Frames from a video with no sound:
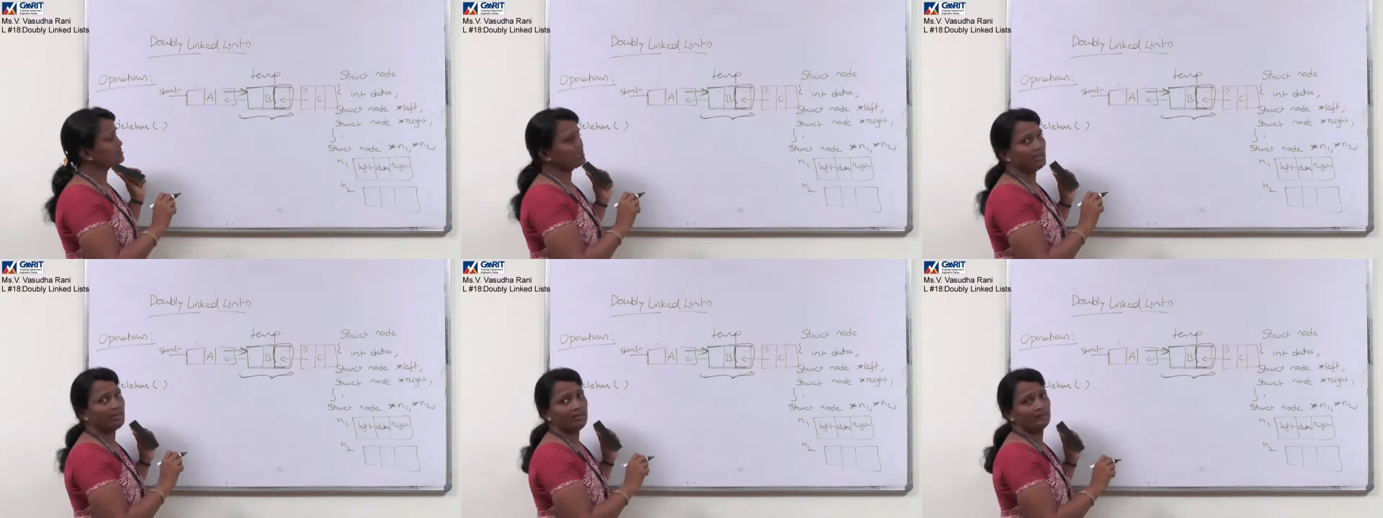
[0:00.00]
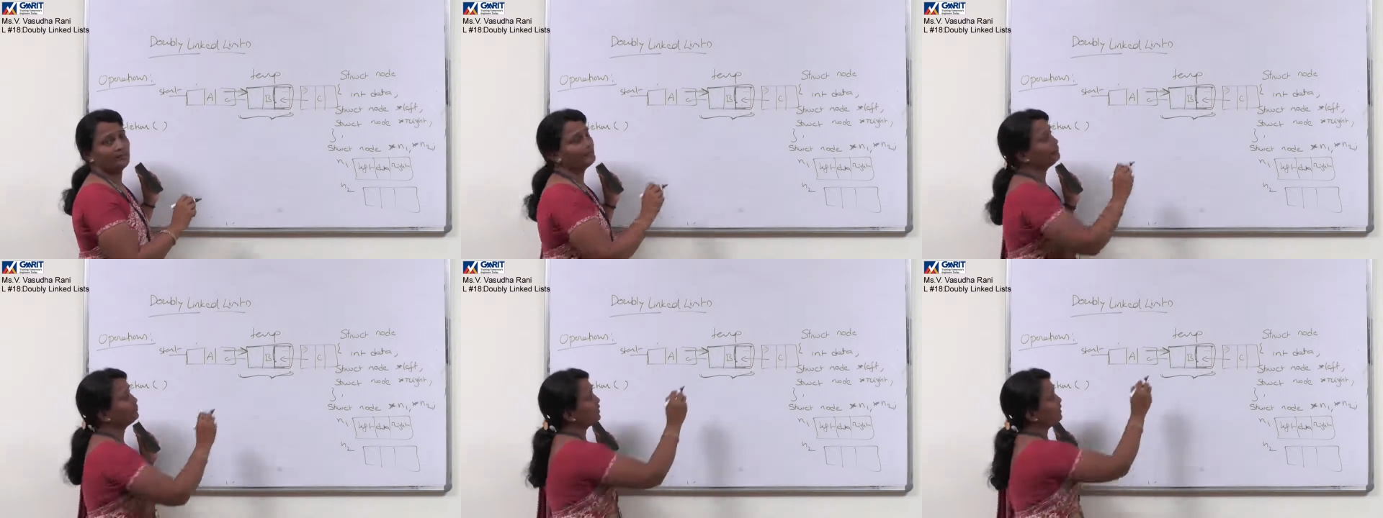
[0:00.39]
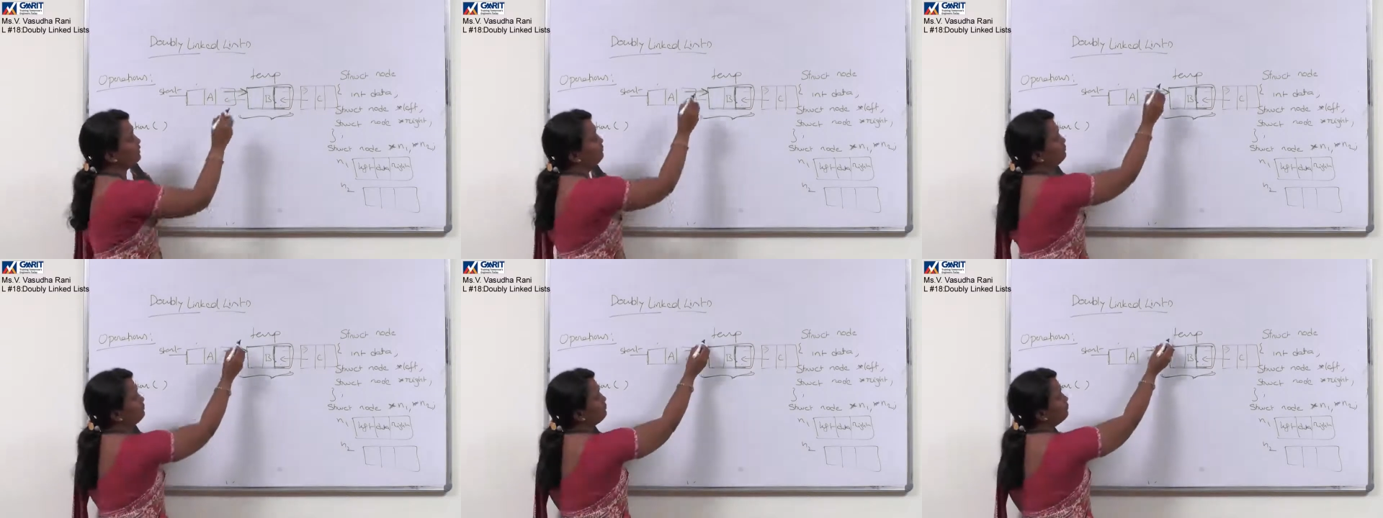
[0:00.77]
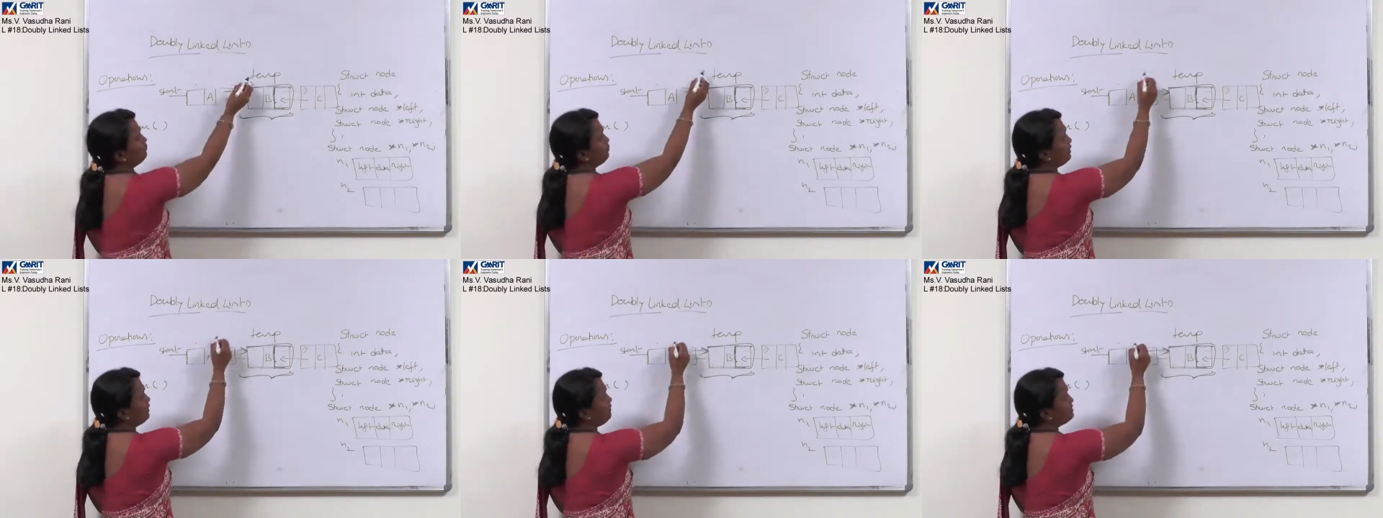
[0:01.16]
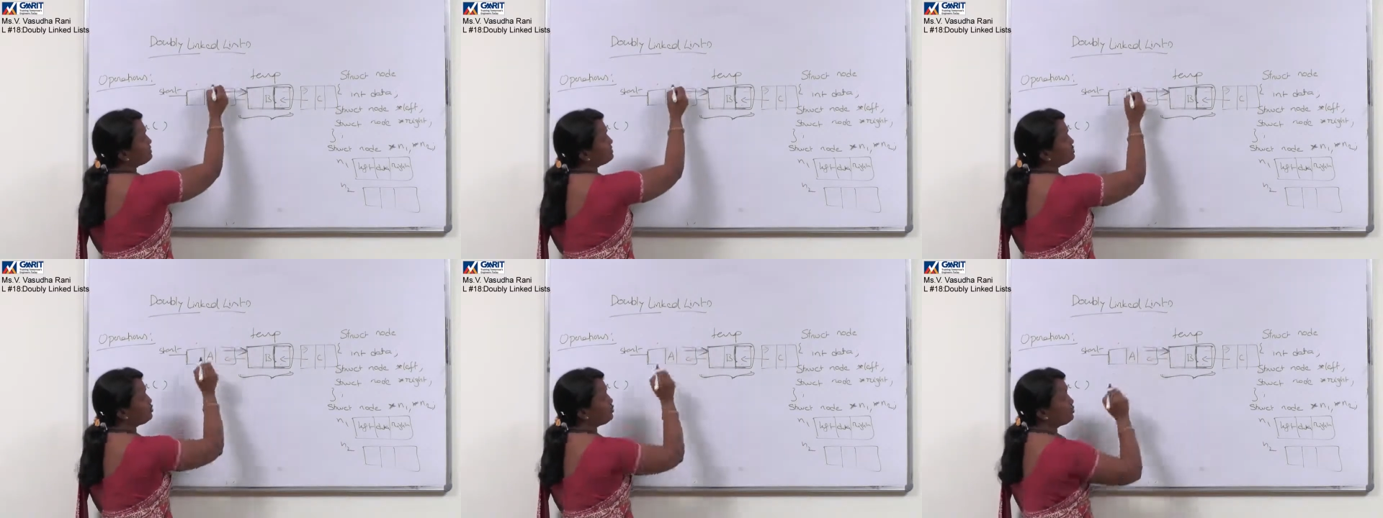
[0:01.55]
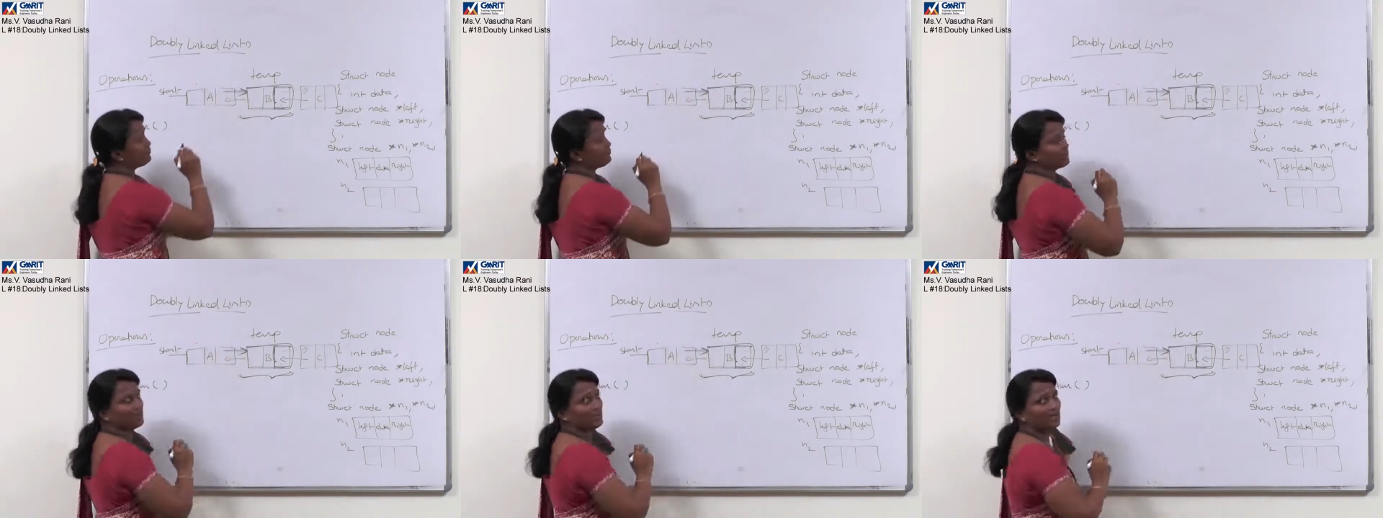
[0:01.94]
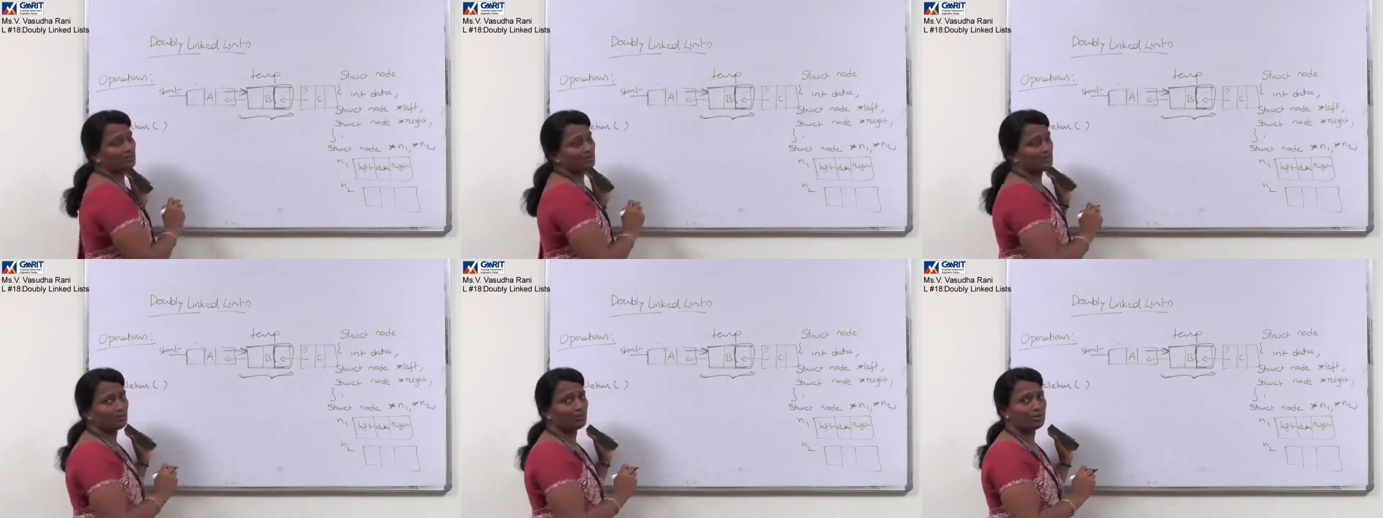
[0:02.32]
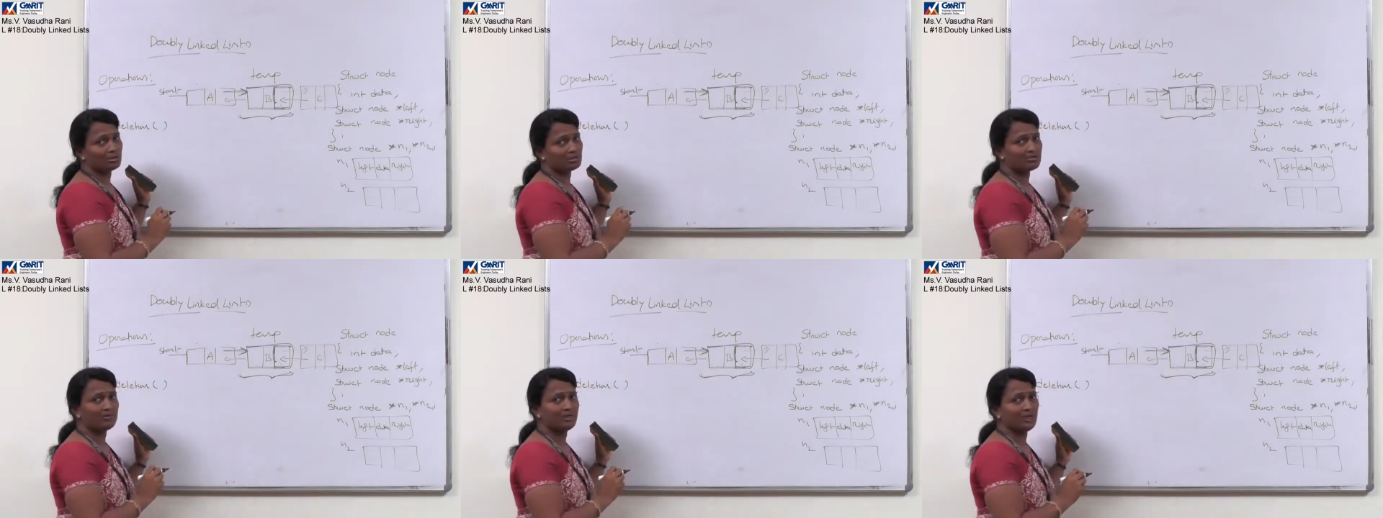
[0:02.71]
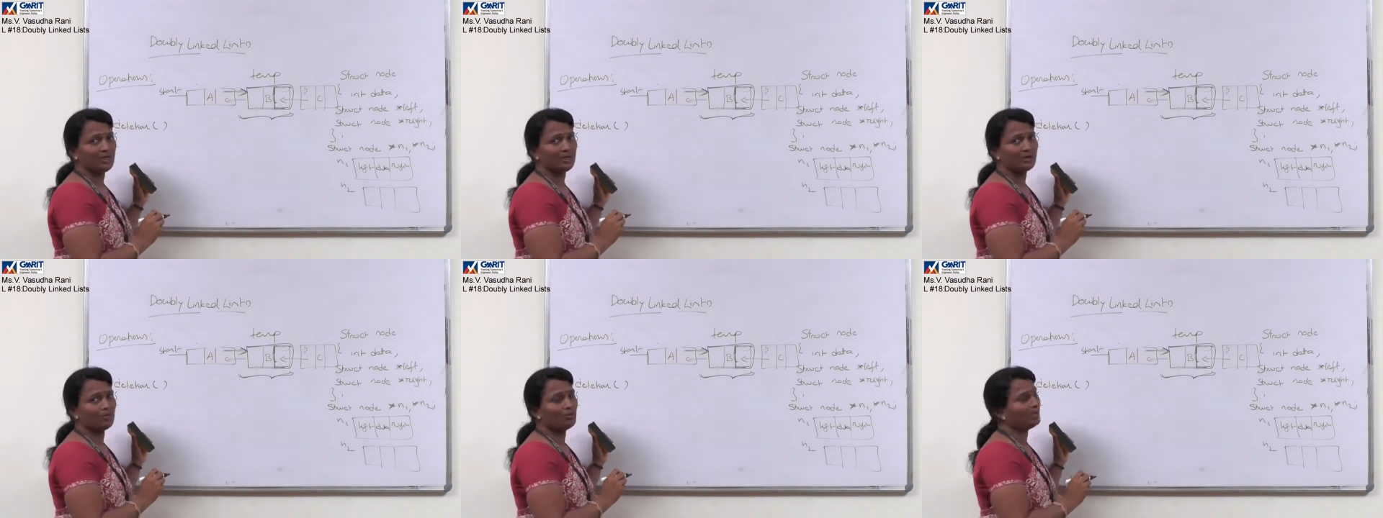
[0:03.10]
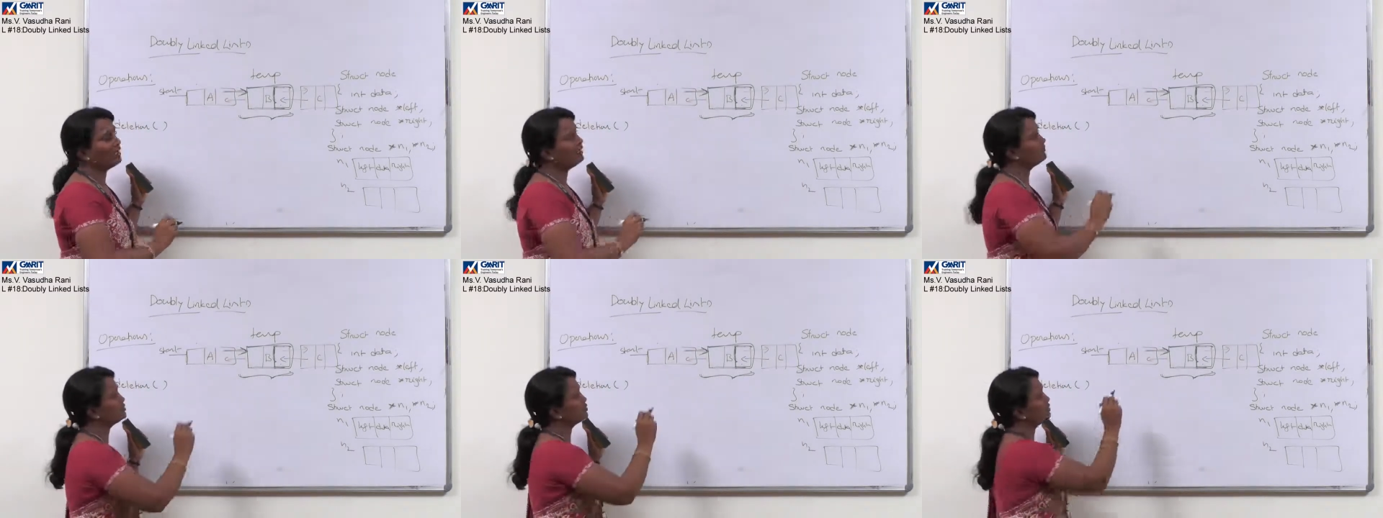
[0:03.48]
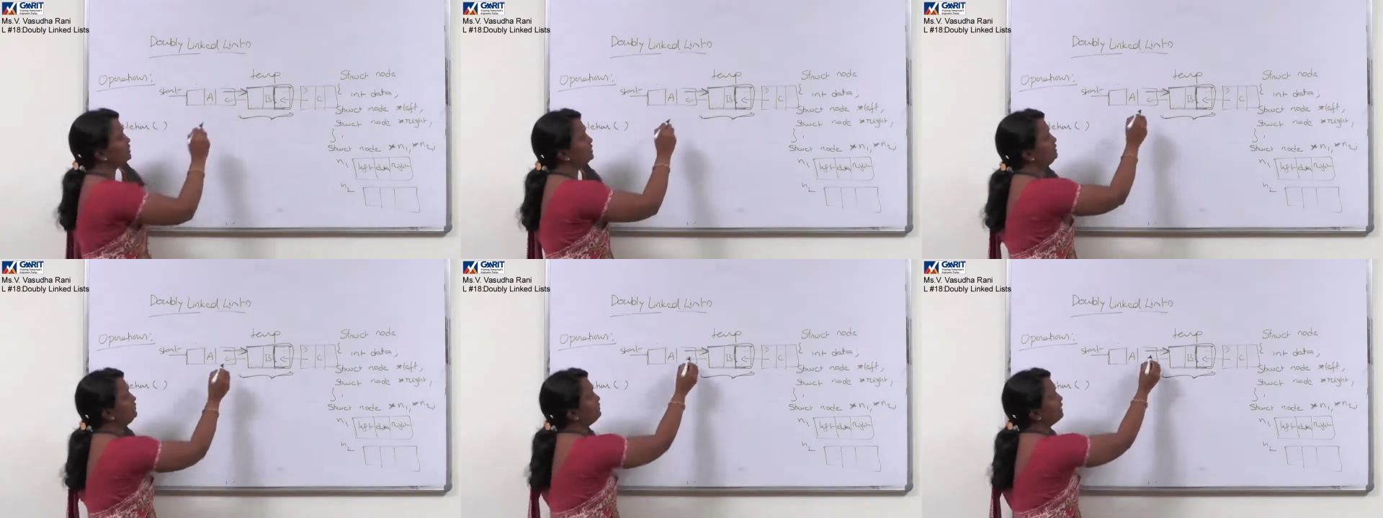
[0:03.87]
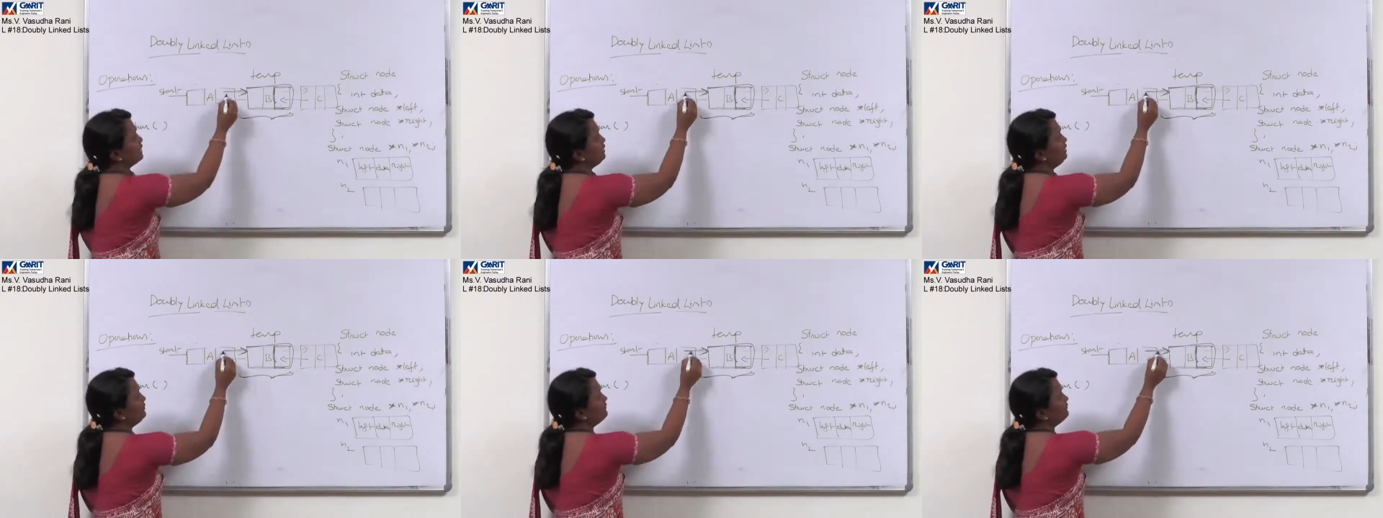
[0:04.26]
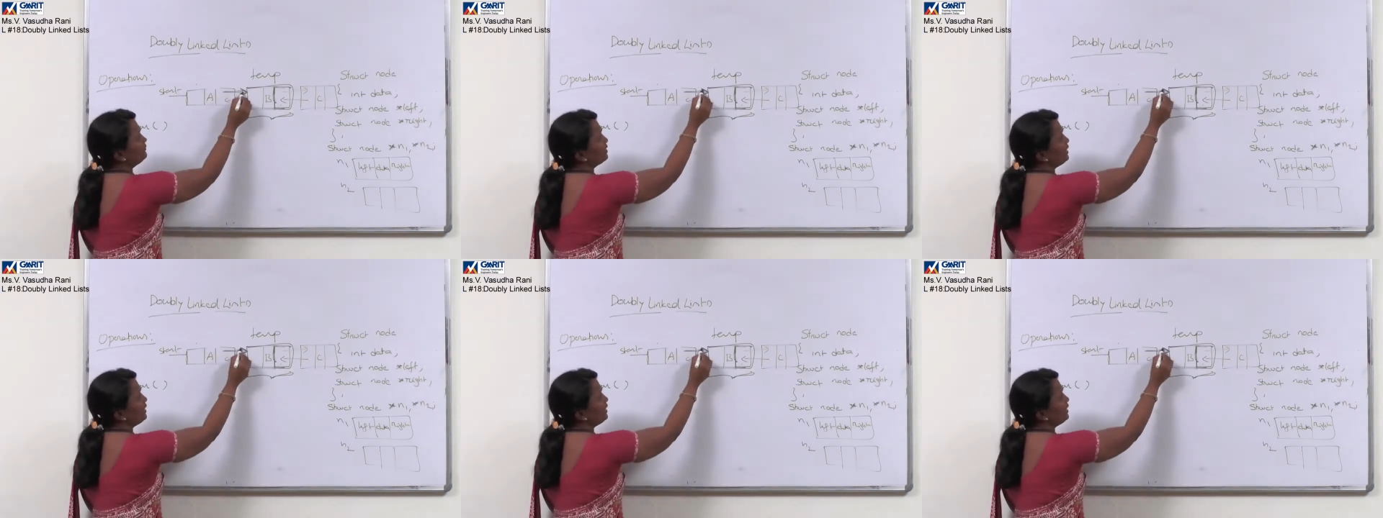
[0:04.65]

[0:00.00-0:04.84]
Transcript: is that previous node for that node also we need to have so that we can